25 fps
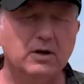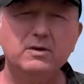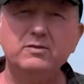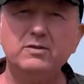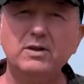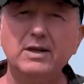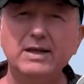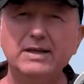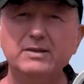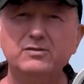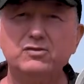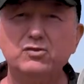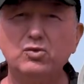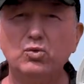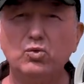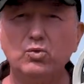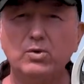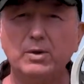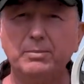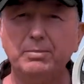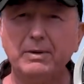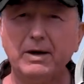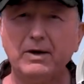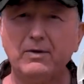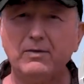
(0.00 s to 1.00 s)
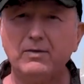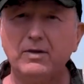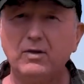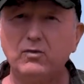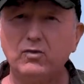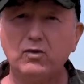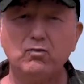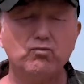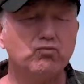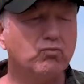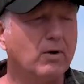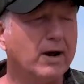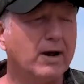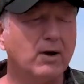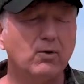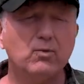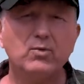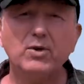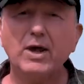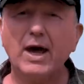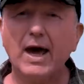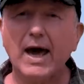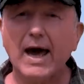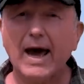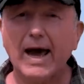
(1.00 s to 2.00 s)
So let's talk about the round
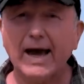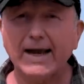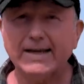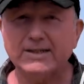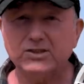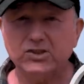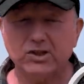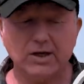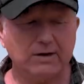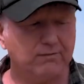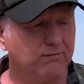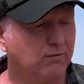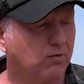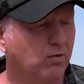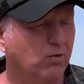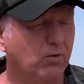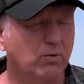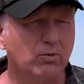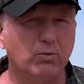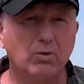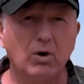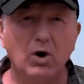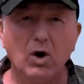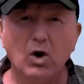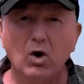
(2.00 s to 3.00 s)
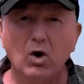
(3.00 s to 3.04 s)
HF coil.